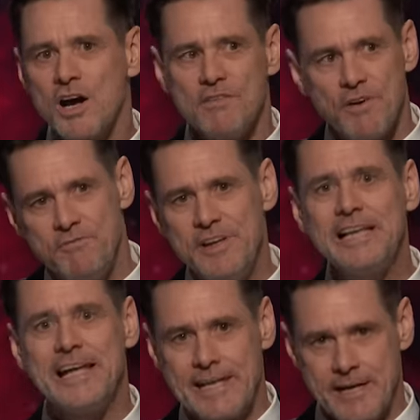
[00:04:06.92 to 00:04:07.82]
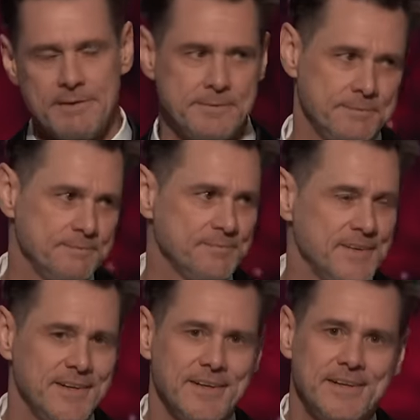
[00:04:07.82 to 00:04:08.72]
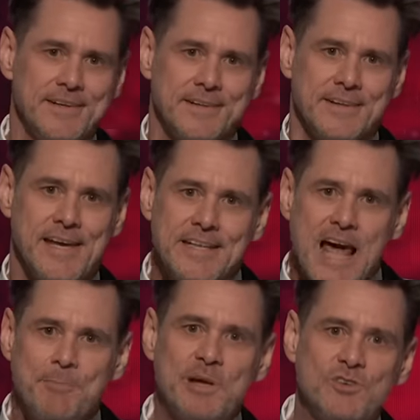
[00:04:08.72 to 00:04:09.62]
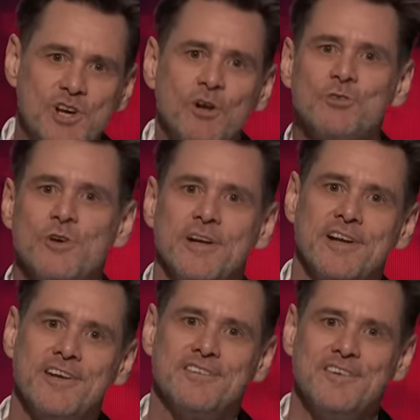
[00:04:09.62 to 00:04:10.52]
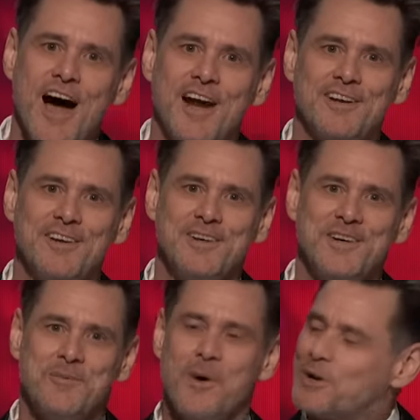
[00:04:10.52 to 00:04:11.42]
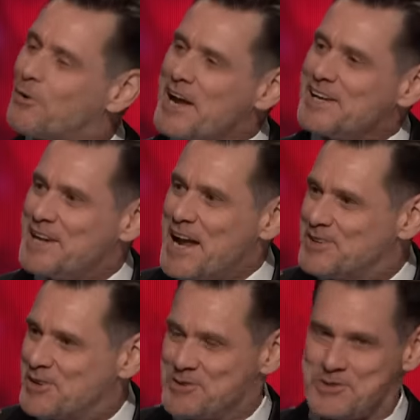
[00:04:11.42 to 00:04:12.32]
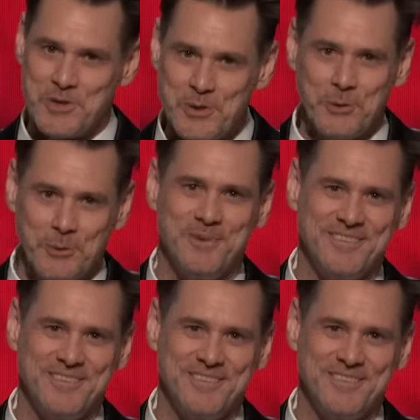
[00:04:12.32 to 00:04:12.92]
of a villain. Kidnapping children is not what great nations do.